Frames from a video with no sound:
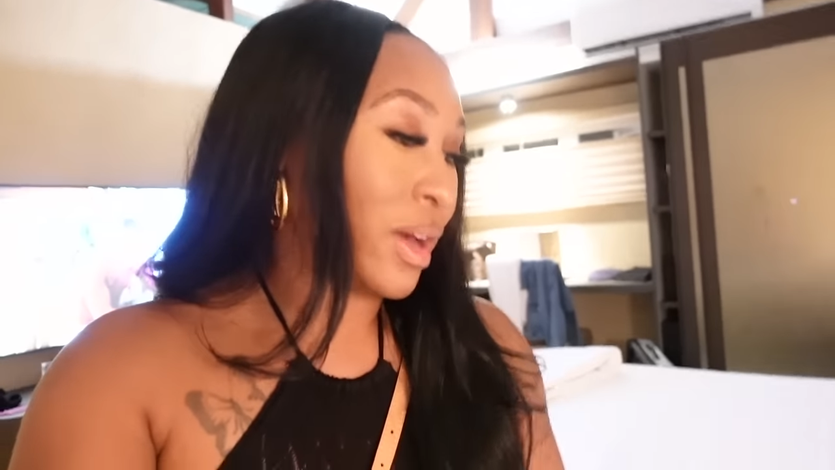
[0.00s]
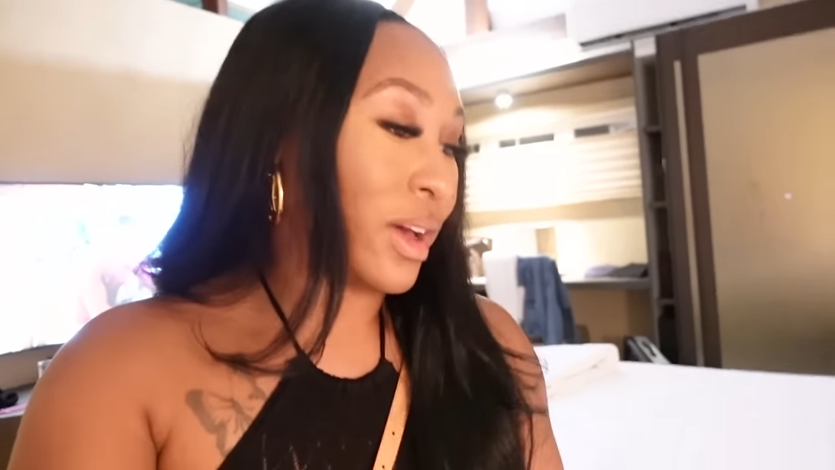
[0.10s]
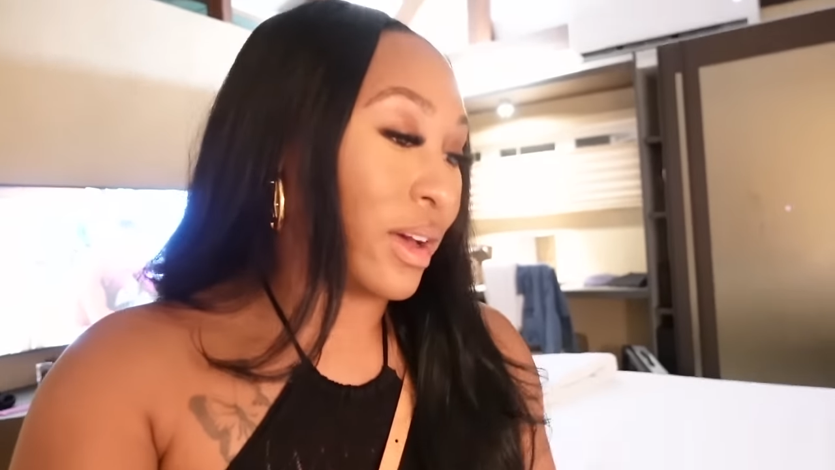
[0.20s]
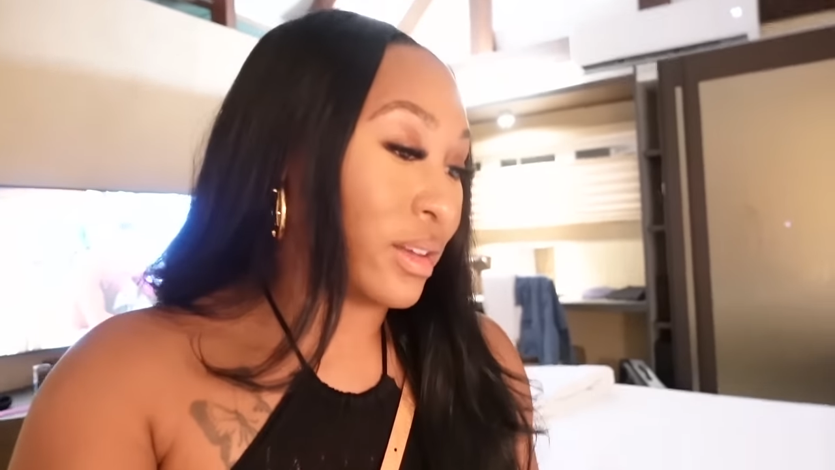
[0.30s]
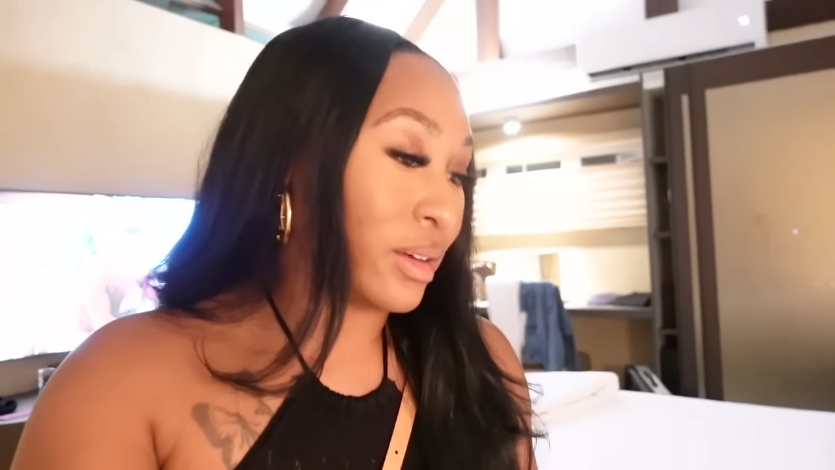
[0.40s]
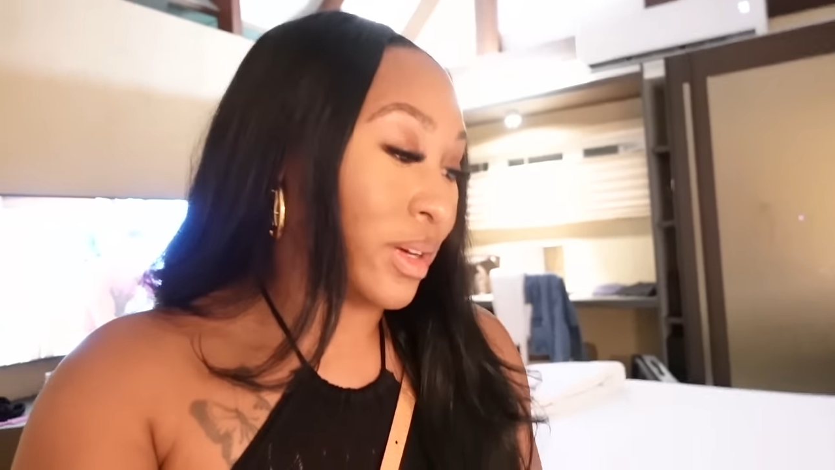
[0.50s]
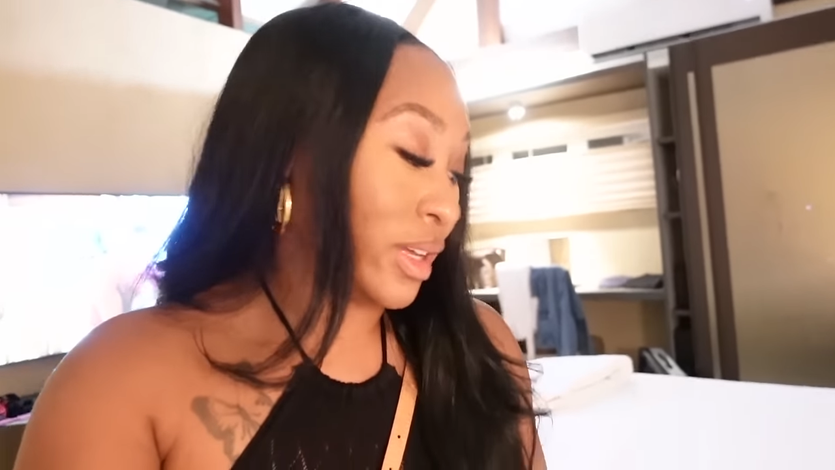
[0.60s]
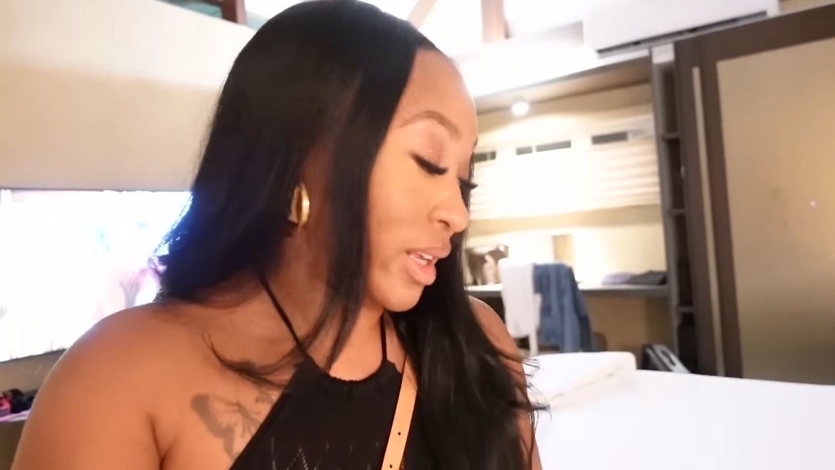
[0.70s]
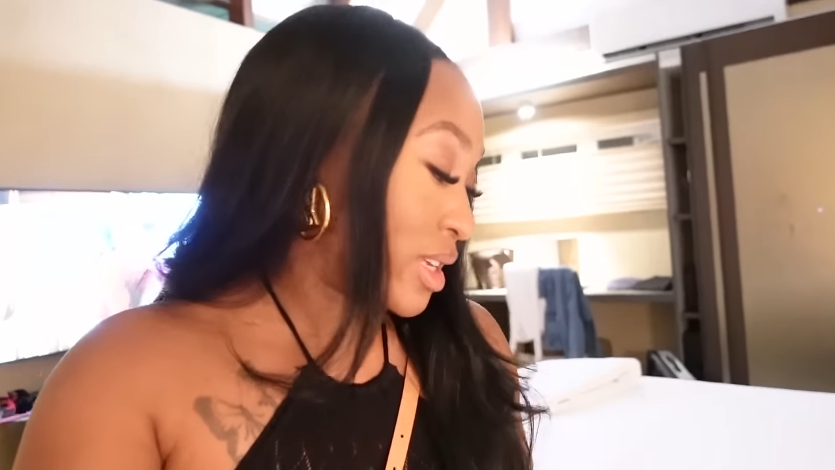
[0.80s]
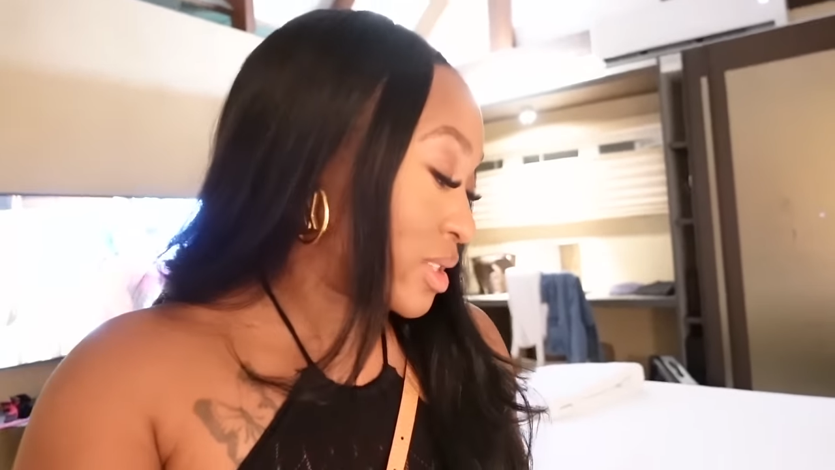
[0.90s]
behind up,
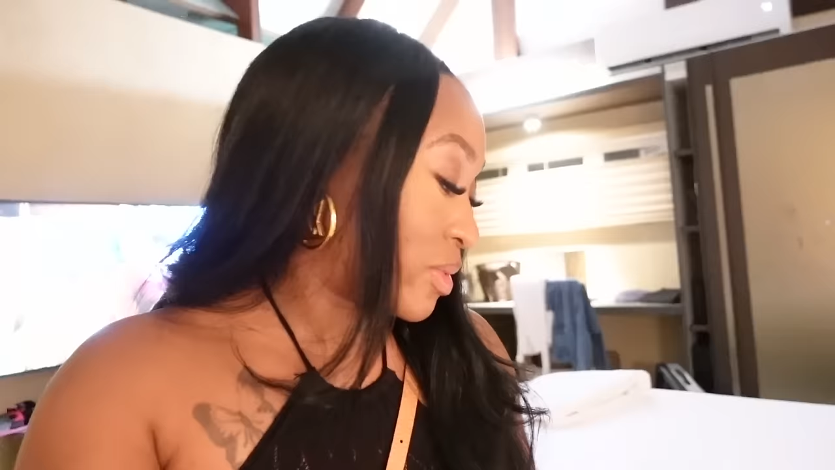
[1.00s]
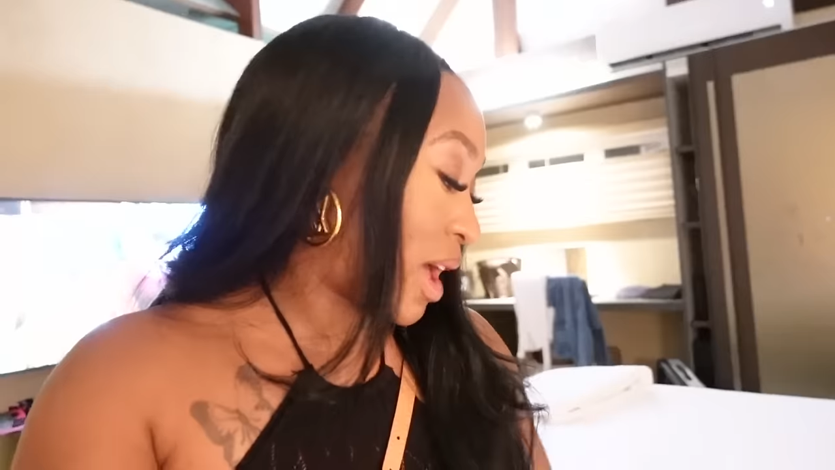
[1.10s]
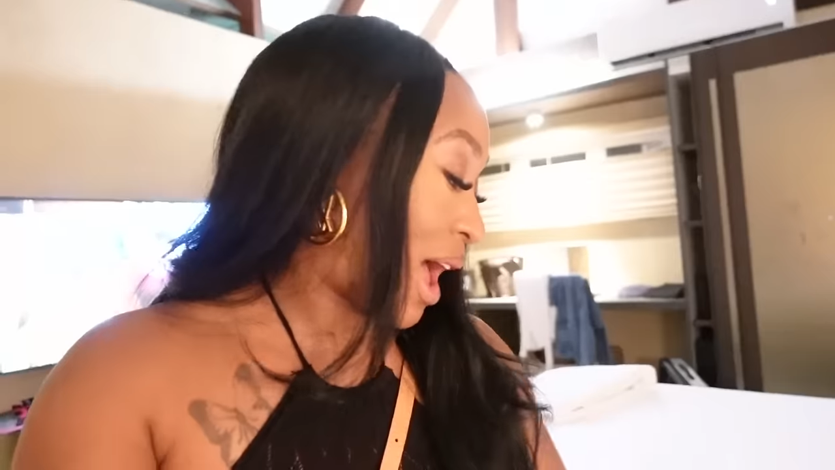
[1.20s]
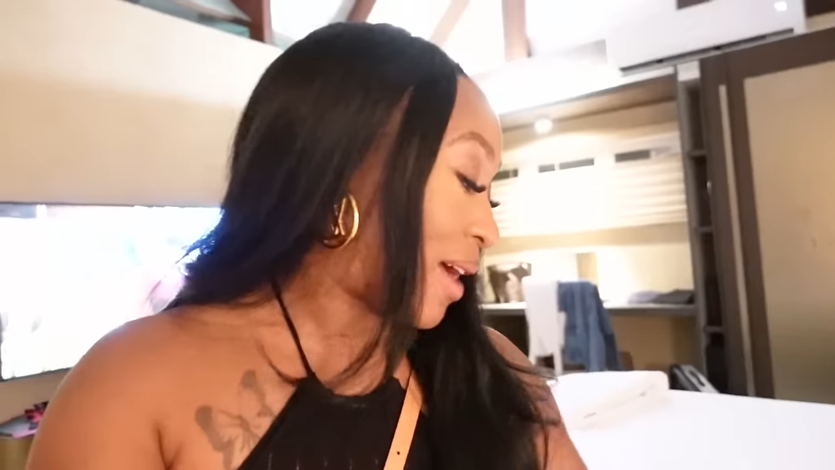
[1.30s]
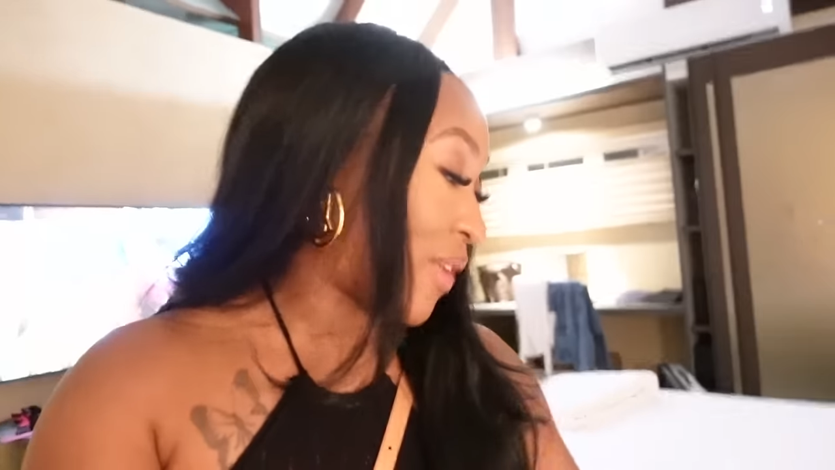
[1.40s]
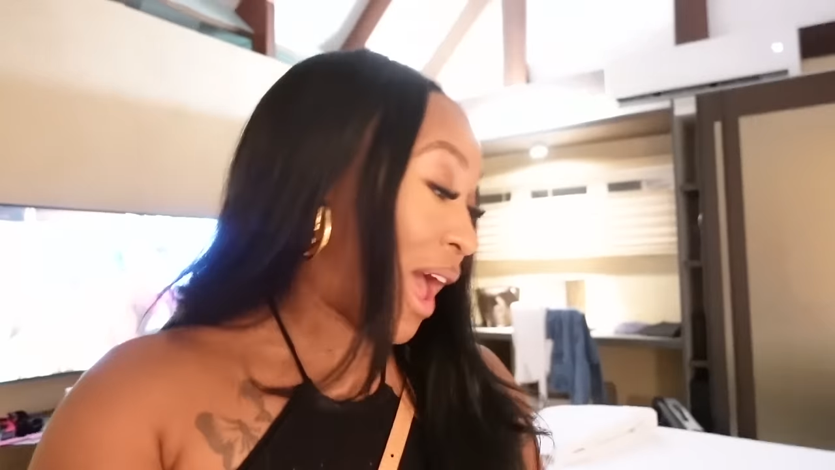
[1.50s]
honey, because I,